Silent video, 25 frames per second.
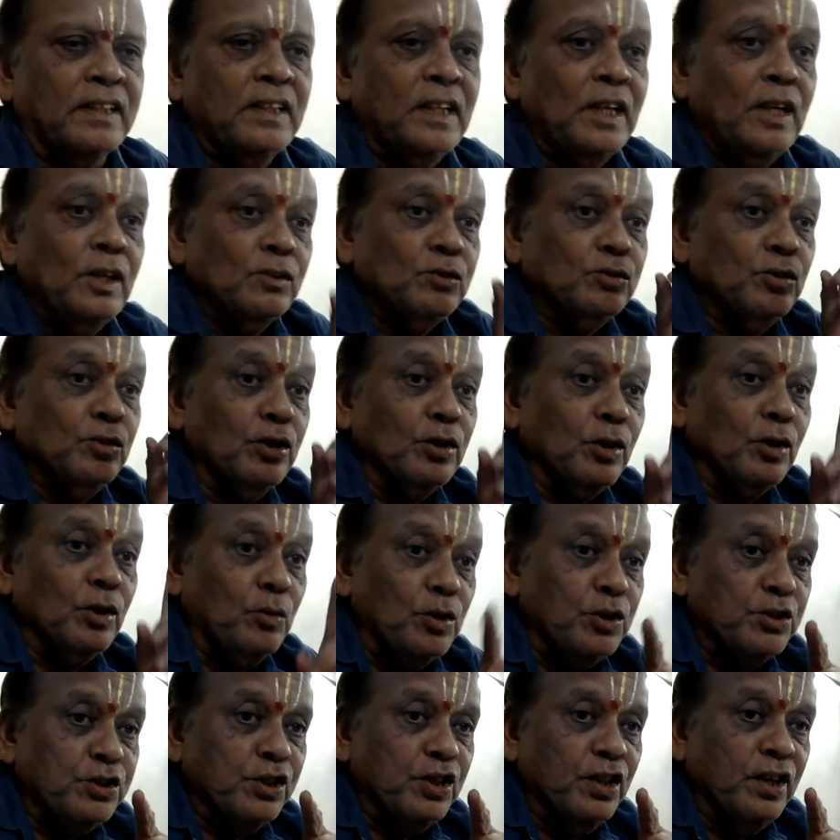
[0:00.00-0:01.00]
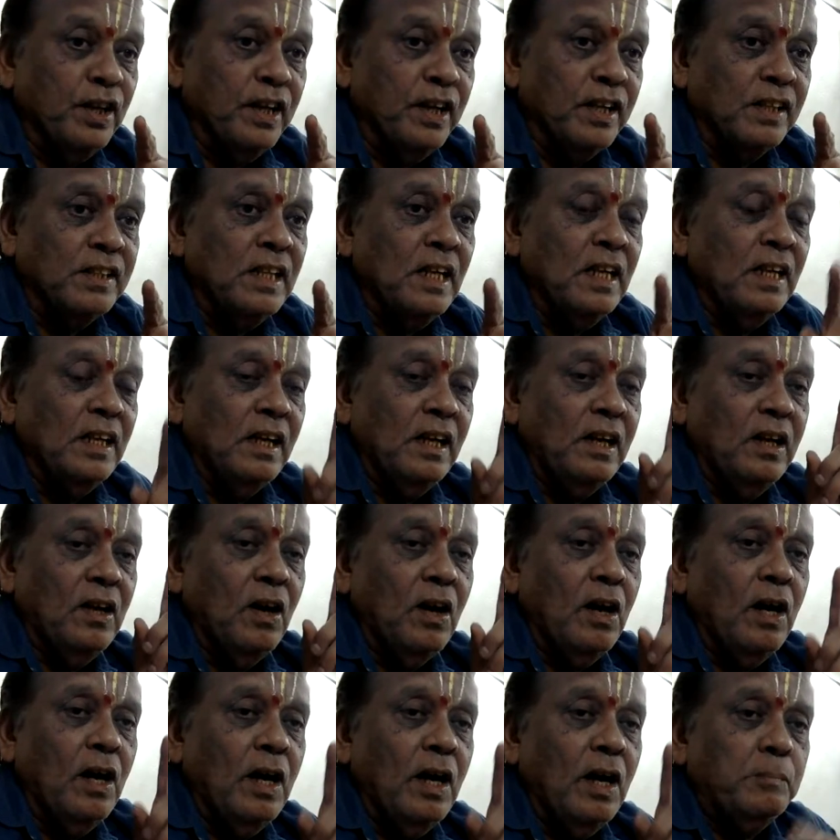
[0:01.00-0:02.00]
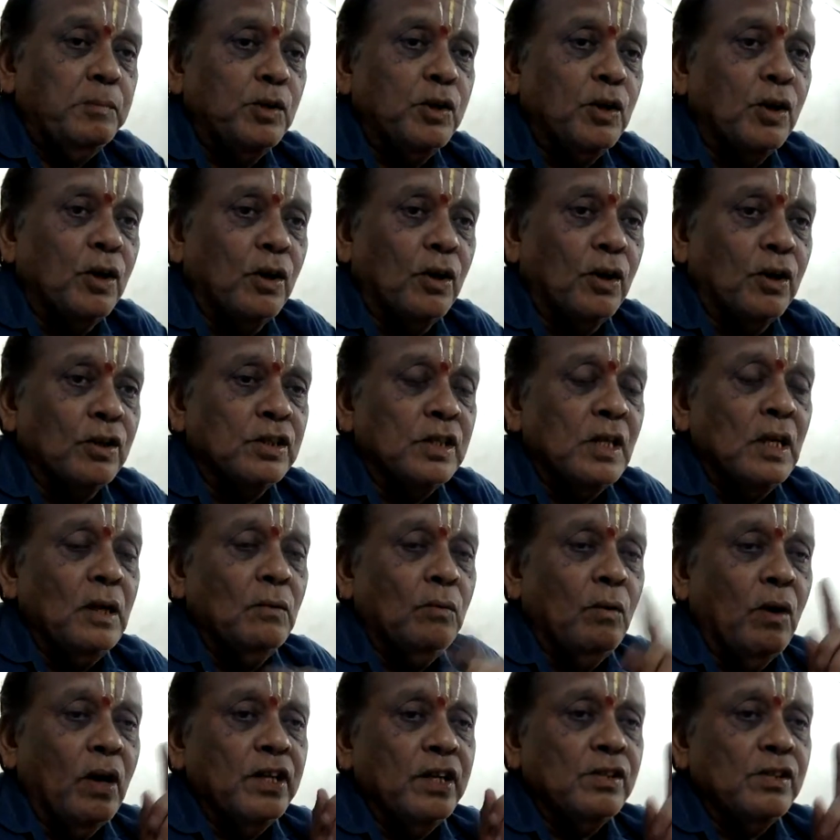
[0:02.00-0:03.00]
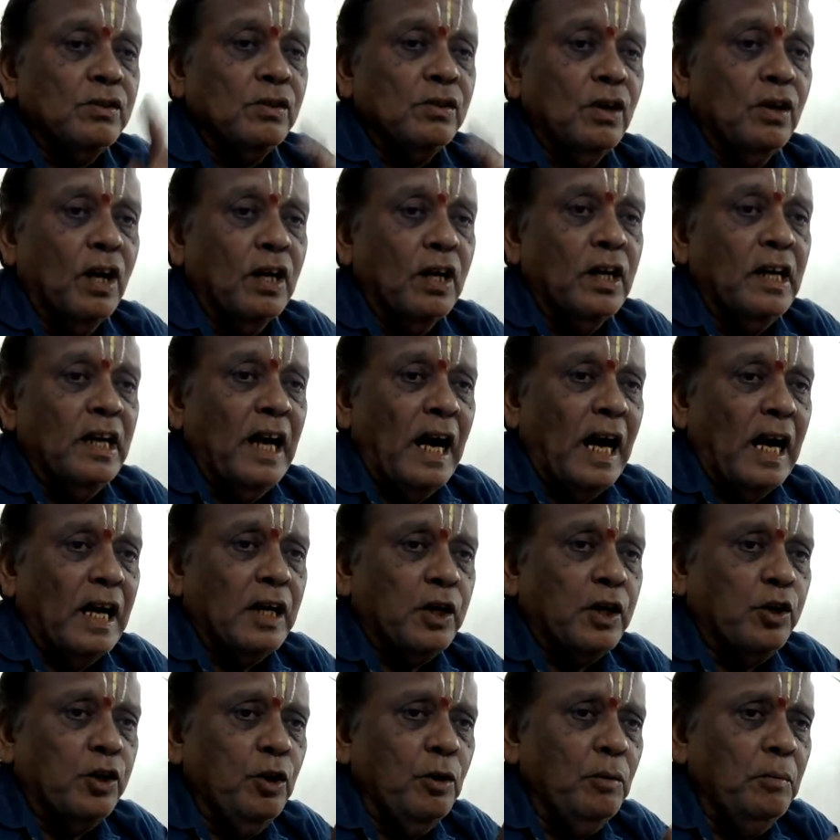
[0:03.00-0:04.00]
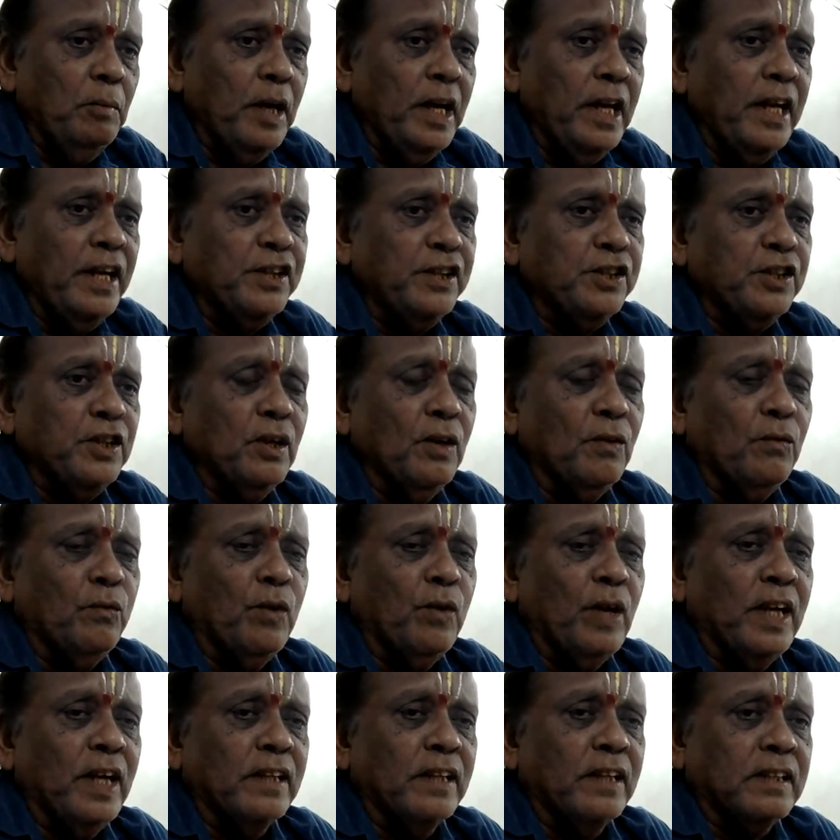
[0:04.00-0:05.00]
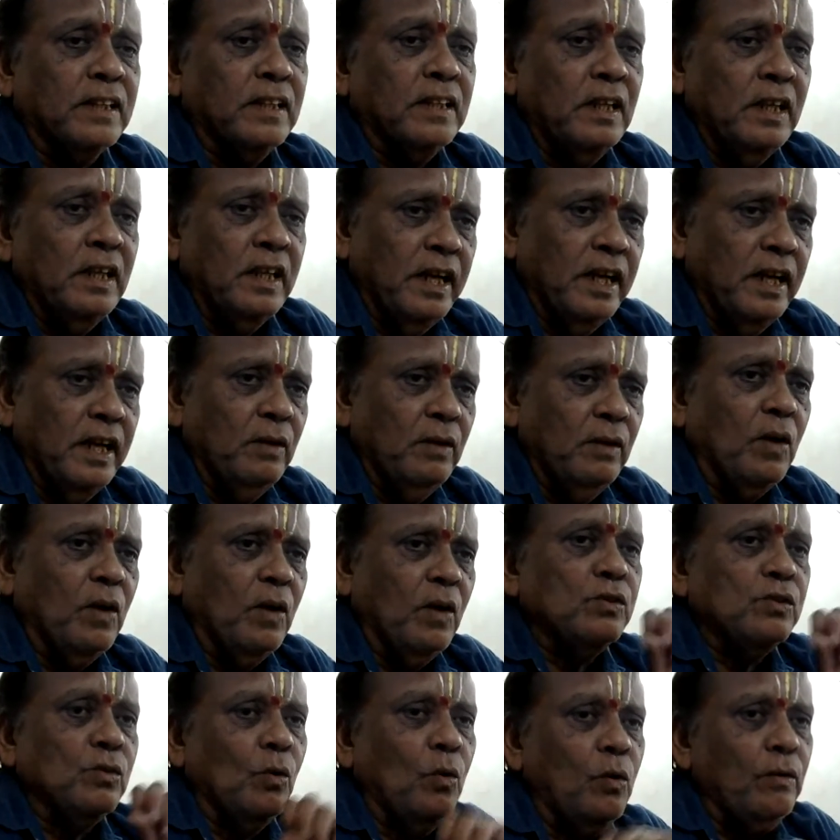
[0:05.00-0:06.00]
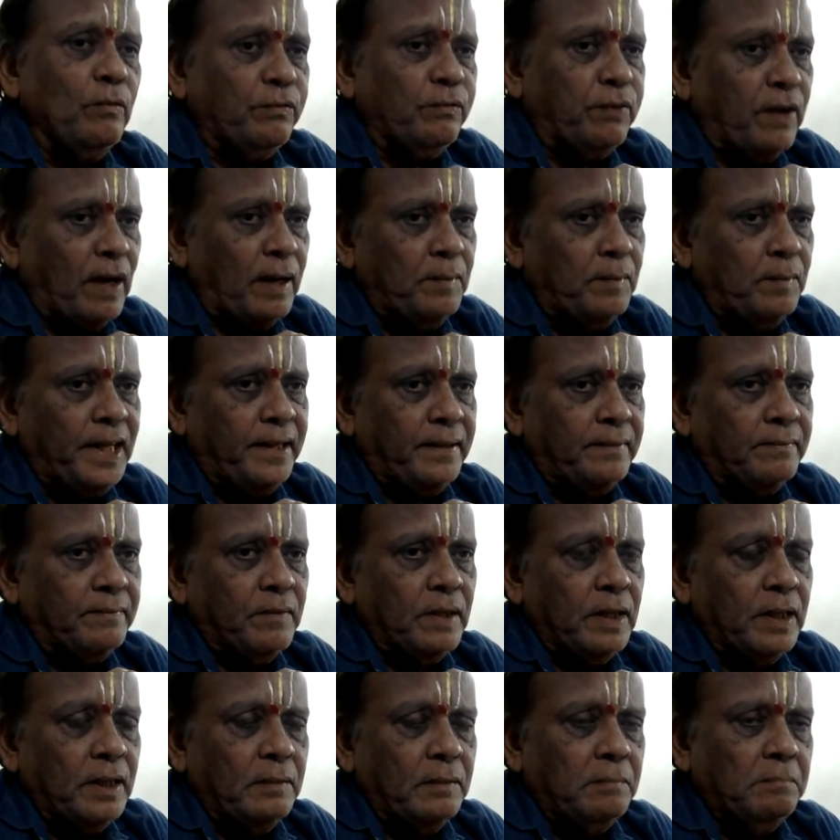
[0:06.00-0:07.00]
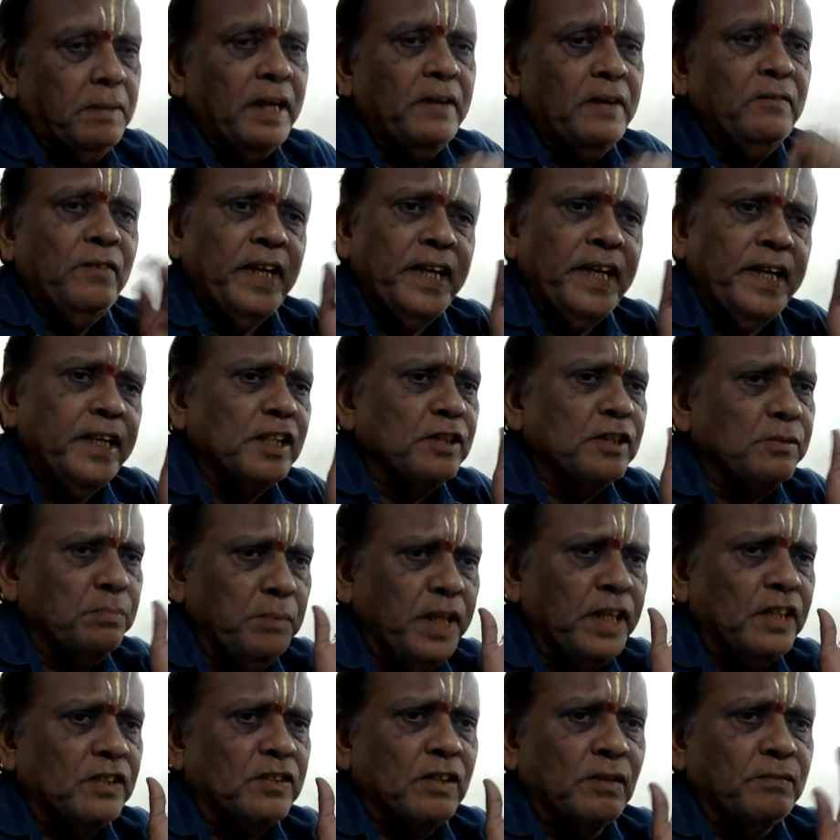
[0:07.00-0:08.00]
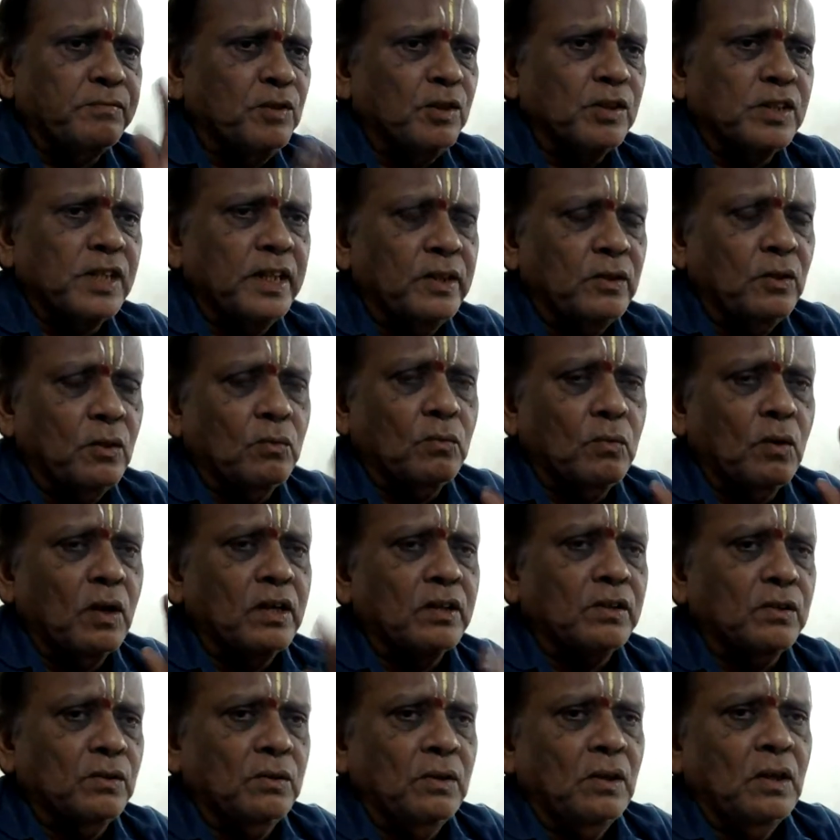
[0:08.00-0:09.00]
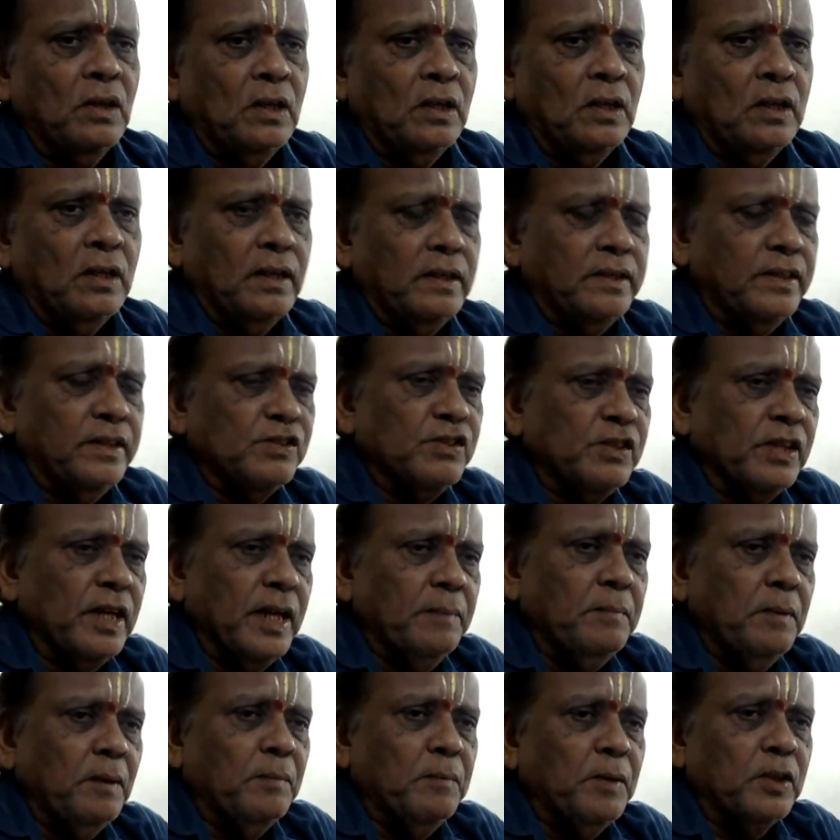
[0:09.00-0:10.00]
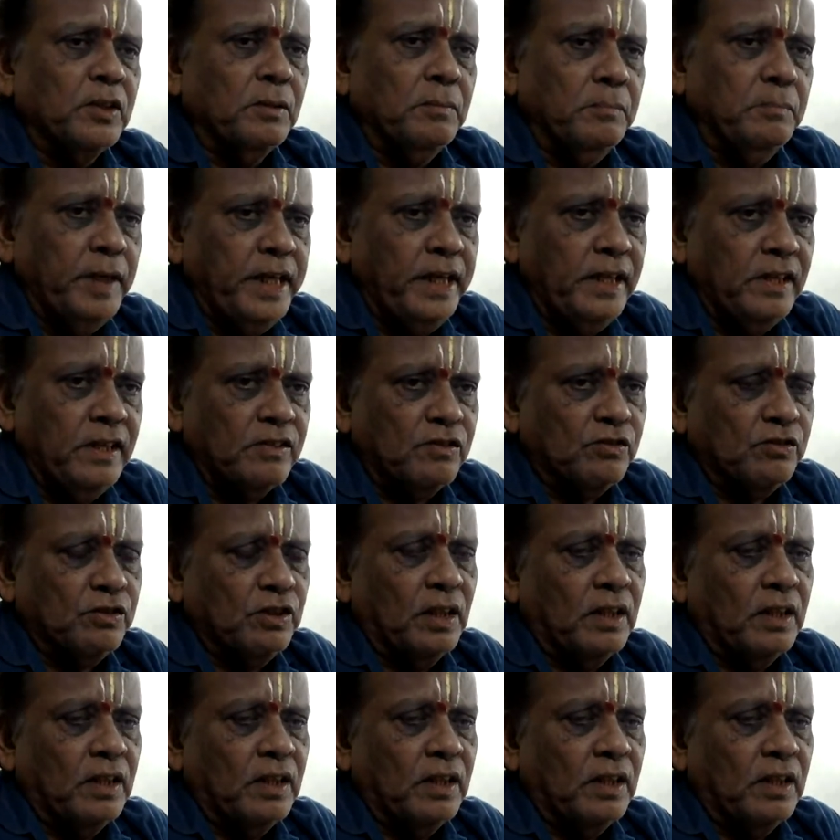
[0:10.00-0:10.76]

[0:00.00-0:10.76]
So the question is, law abhors what is called accumulation of wealth in one's own family by various means. Of course, I don't want to describe about the means.